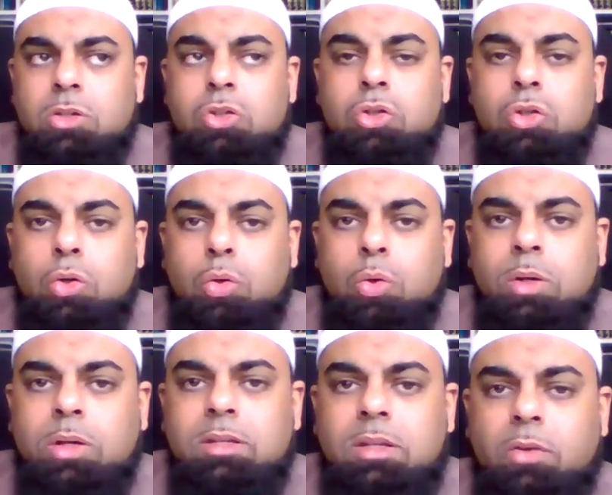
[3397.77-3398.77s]
two
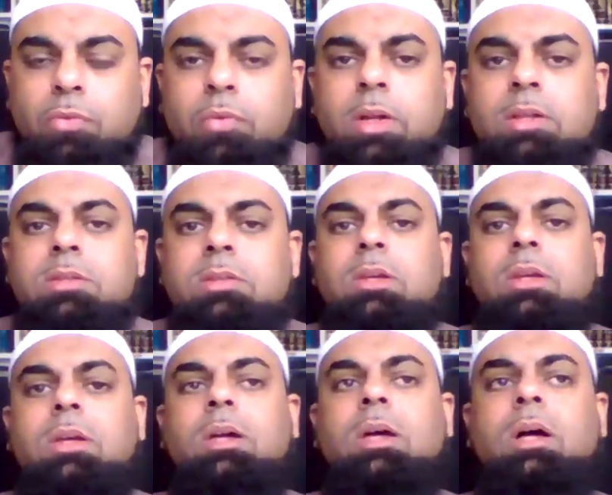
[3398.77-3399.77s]
different
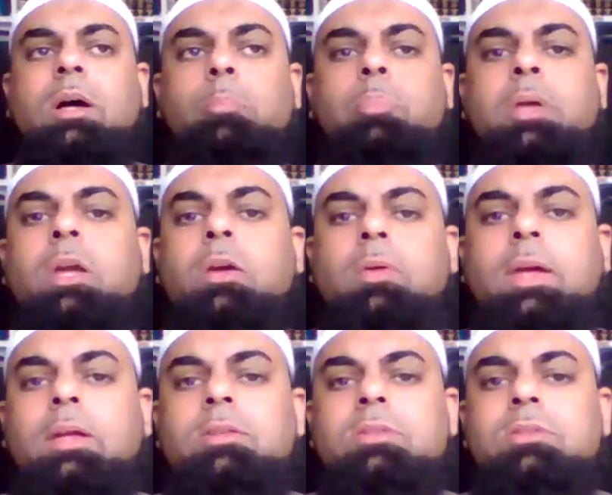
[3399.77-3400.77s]

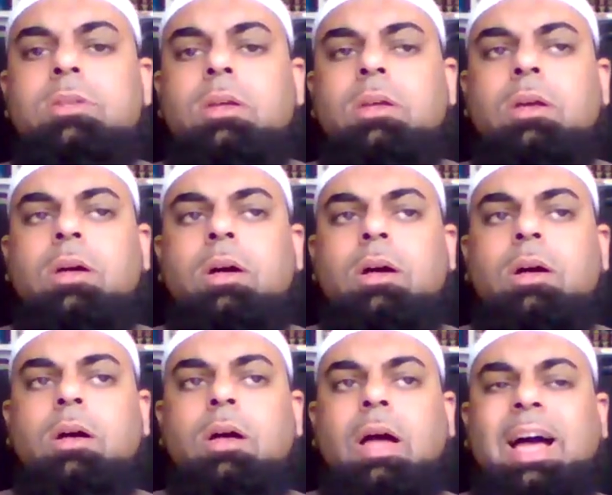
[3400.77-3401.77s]
periods
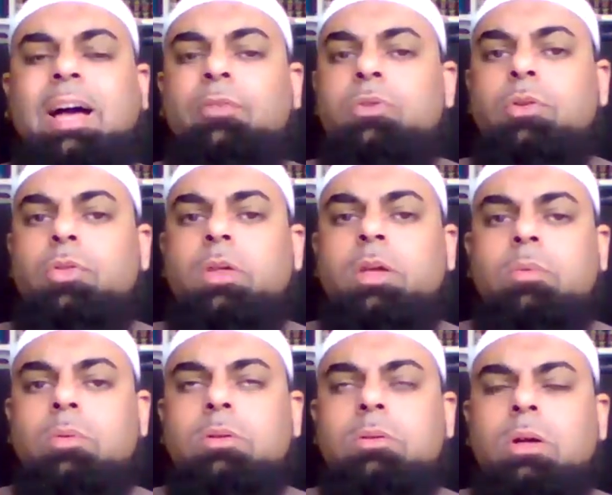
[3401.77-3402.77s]
uh, after
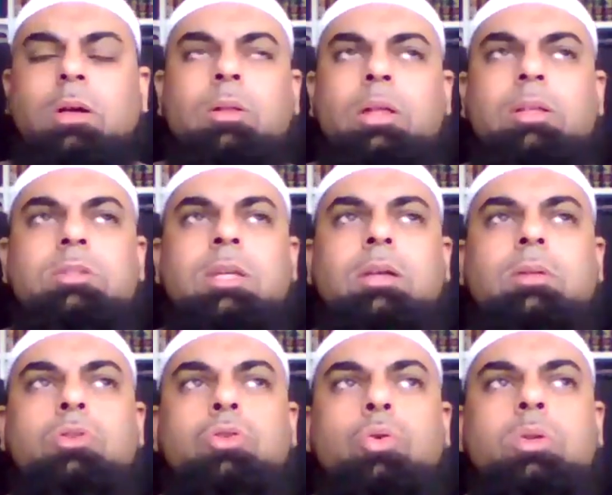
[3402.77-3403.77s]
thing, uh, uh, let's say
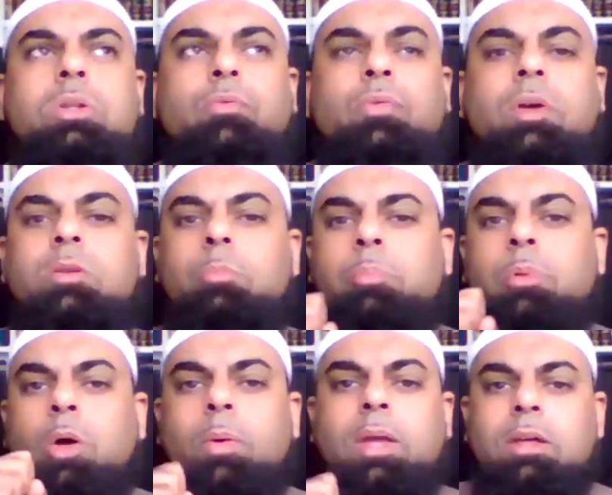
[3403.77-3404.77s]
two different
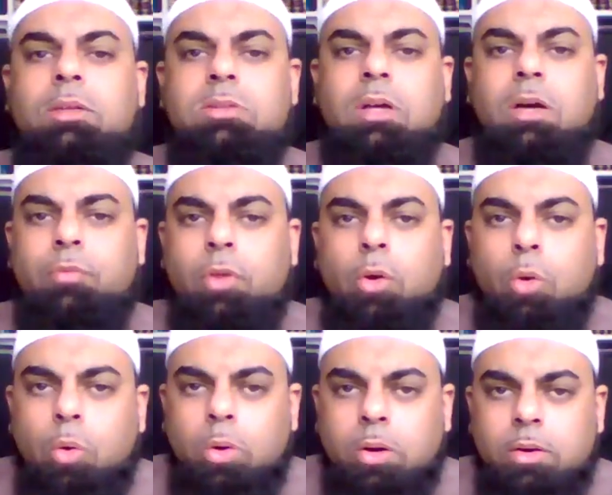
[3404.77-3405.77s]
blowings of the
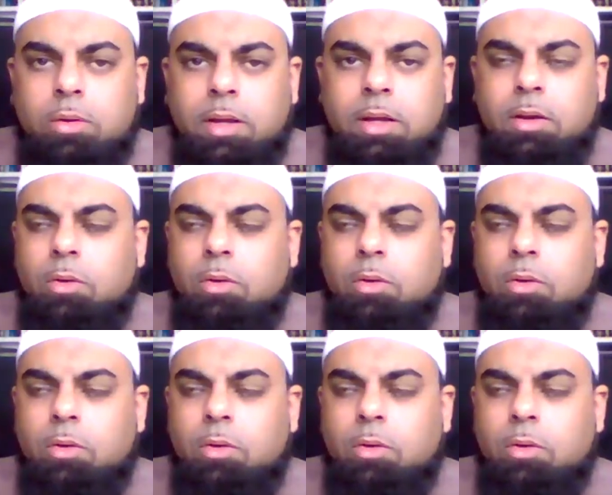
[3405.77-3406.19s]
horn, right?